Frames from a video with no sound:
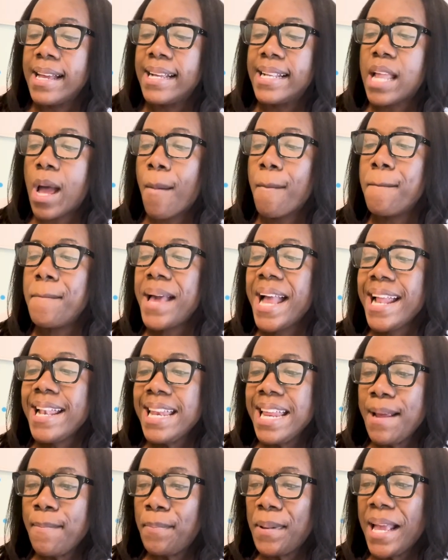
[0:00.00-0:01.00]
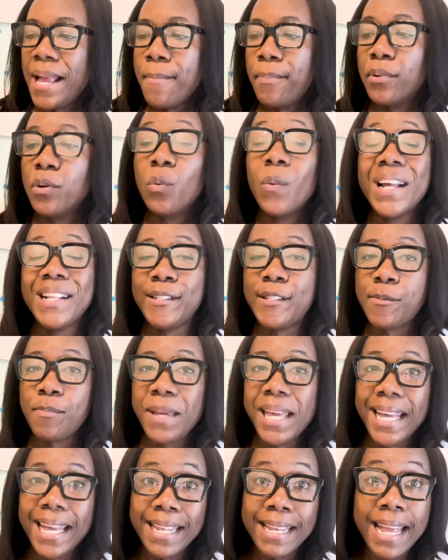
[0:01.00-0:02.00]
Now, many people when
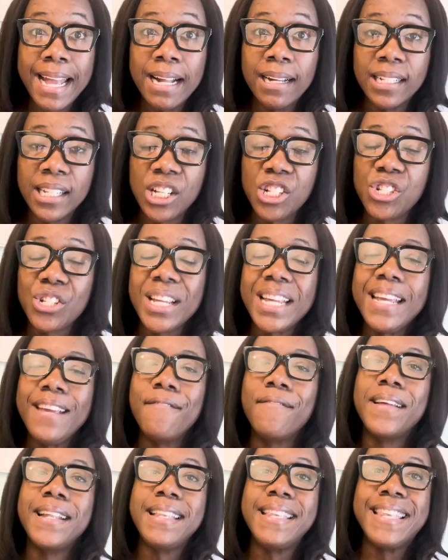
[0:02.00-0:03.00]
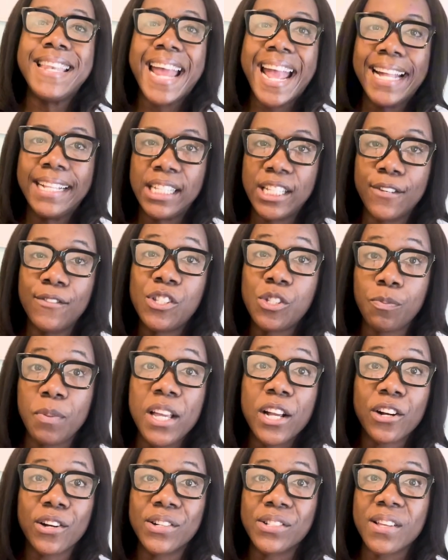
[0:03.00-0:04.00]
speaking English, even native
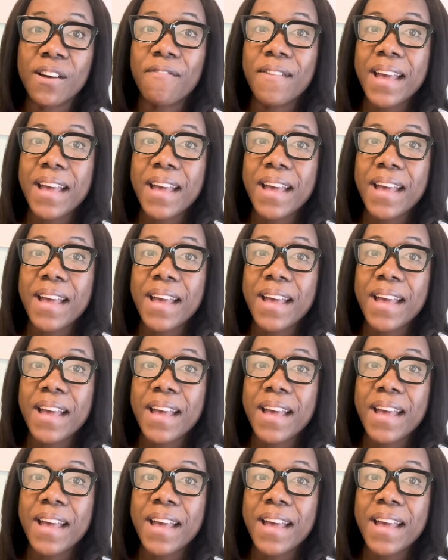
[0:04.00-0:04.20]
speakers of